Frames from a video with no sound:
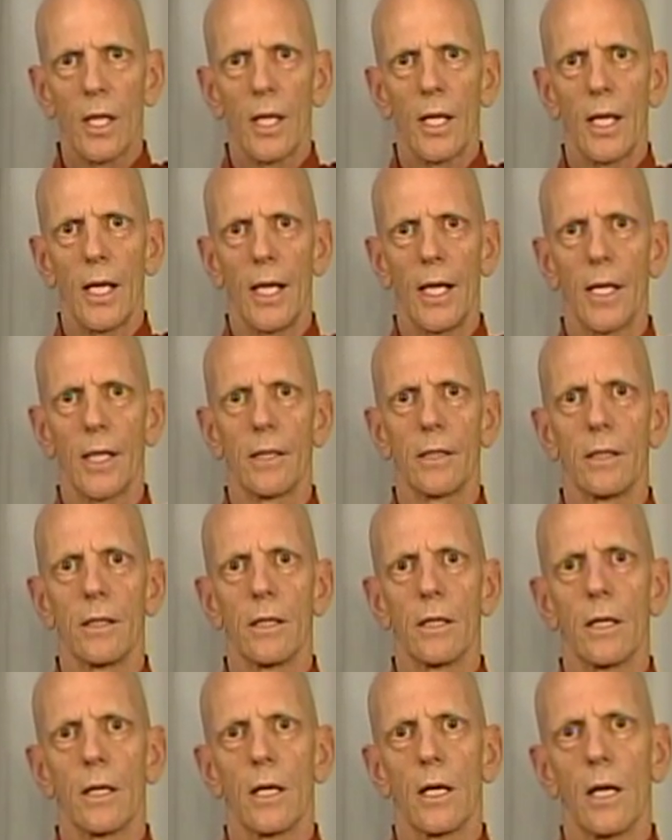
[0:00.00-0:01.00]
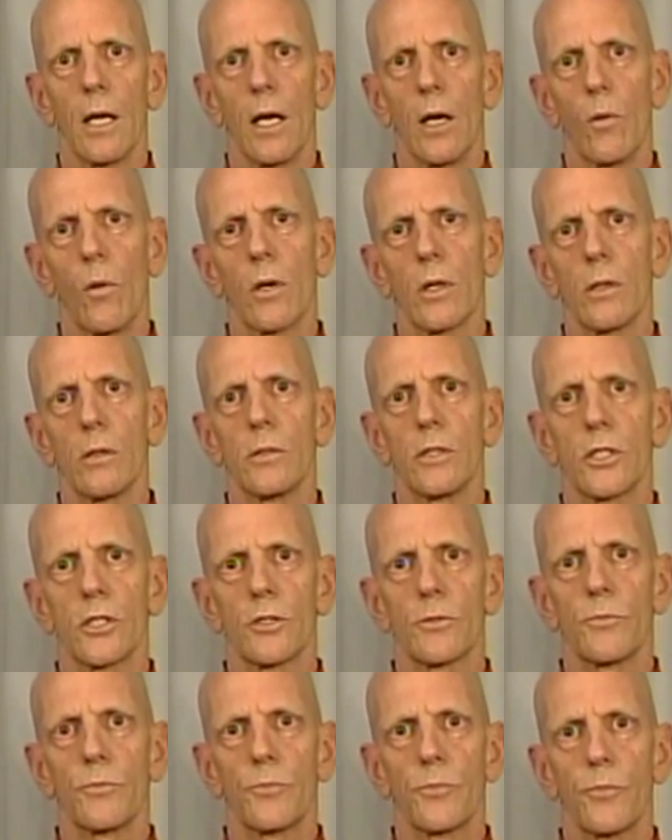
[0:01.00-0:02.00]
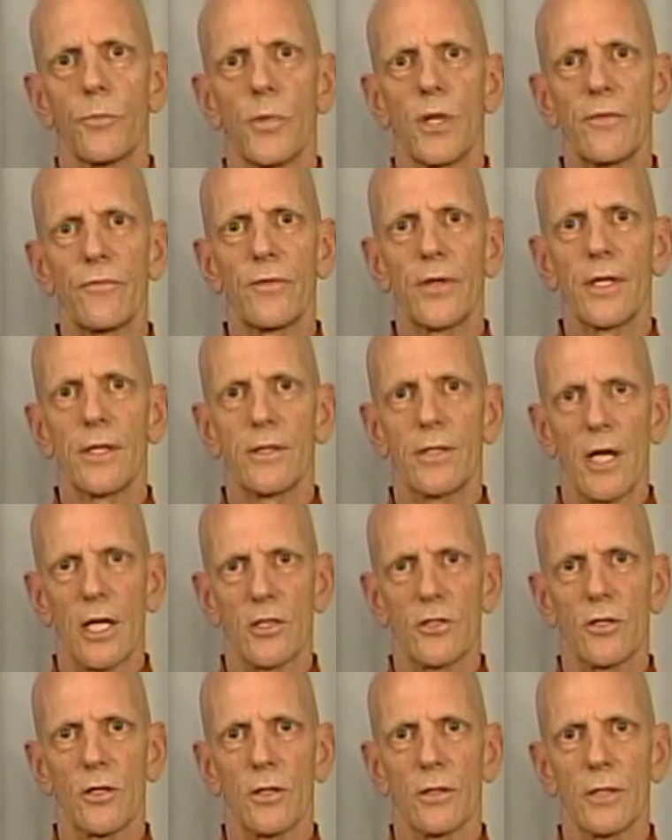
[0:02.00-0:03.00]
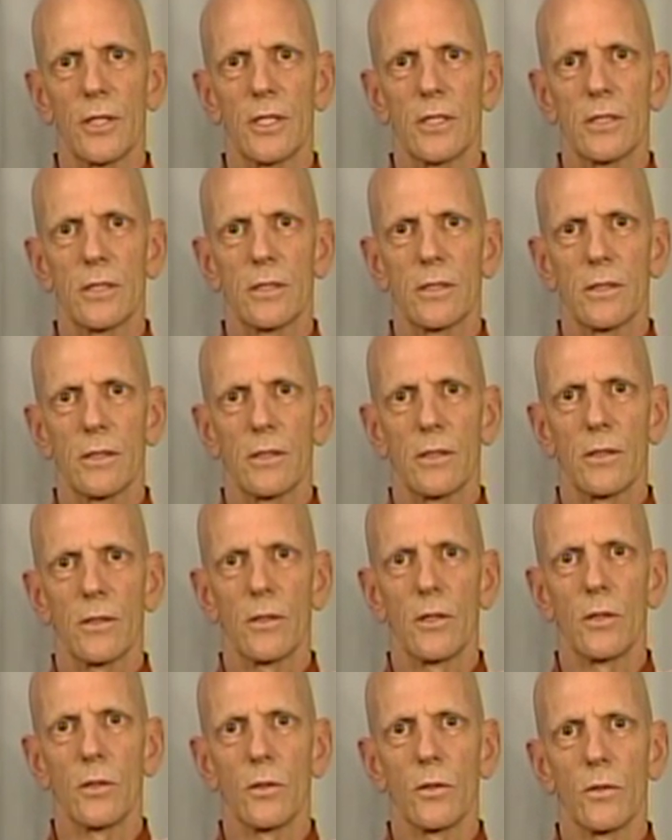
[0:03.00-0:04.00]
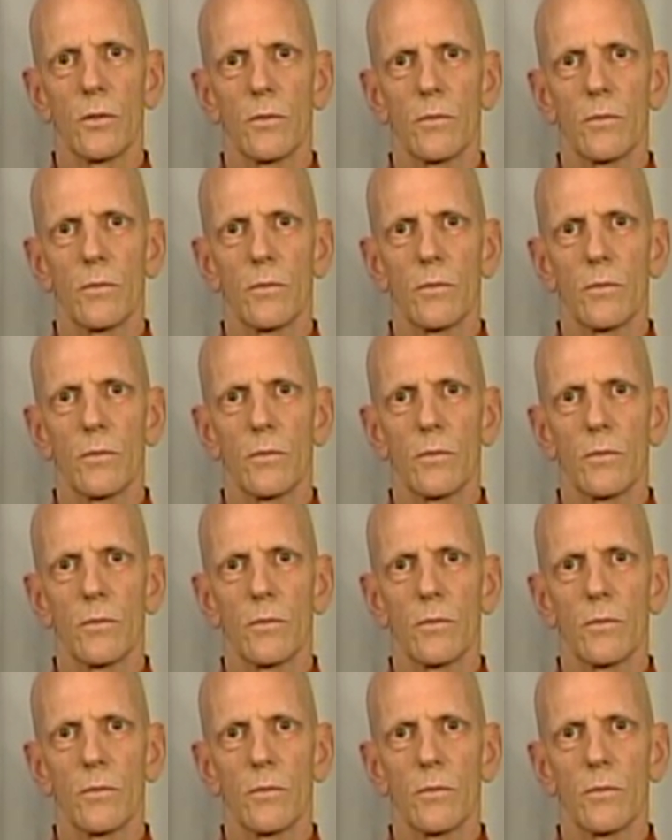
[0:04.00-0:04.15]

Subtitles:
And I want to just briefly touch on this, the